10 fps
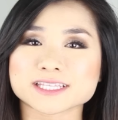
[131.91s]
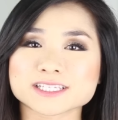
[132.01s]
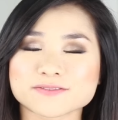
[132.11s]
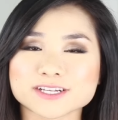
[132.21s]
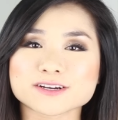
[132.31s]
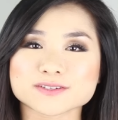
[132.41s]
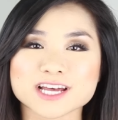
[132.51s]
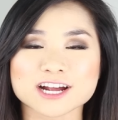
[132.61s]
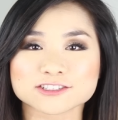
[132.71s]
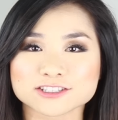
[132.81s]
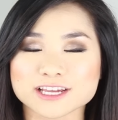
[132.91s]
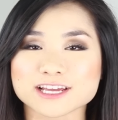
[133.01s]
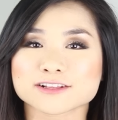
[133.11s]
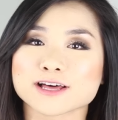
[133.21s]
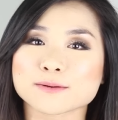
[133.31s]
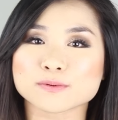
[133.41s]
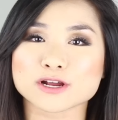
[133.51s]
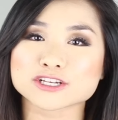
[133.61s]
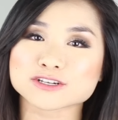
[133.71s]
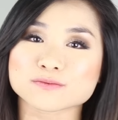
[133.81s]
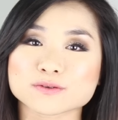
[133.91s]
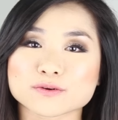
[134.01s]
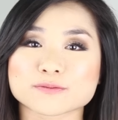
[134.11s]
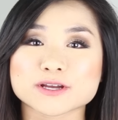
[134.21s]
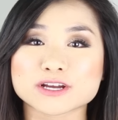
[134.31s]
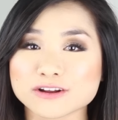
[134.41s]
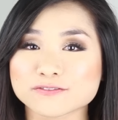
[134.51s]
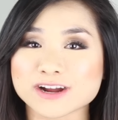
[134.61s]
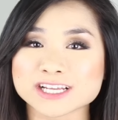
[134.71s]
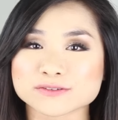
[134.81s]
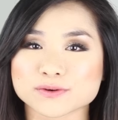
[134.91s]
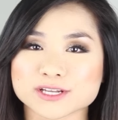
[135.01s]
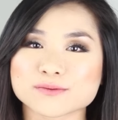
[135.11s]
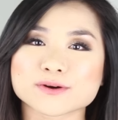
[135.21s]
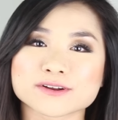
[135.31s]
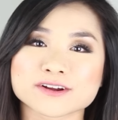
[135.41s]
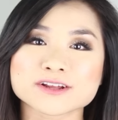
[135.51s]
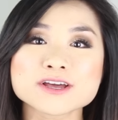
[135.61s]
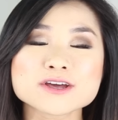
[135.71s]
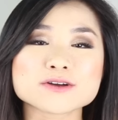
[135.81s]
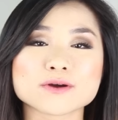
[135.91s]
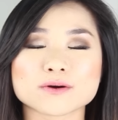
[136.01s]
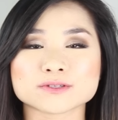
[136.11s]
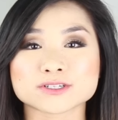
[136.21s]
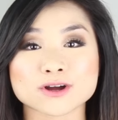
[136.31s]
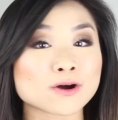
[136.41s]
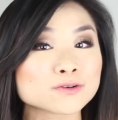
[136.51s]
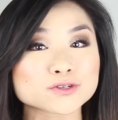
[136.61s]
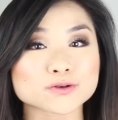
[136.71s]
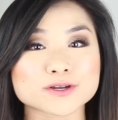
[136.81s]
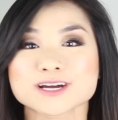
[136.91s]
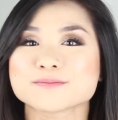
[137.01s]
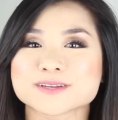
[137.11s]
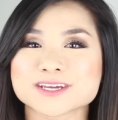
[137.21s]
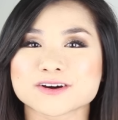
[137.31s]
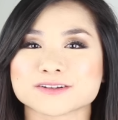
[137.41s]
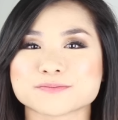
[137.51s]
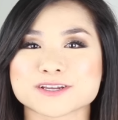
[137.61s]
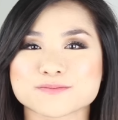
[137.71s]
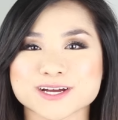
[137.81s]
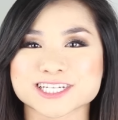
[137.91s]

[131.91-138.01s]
This video is actually a collaboration with one of my good friends, Whitney Woodard, who owns her own jewelry company called Beaded by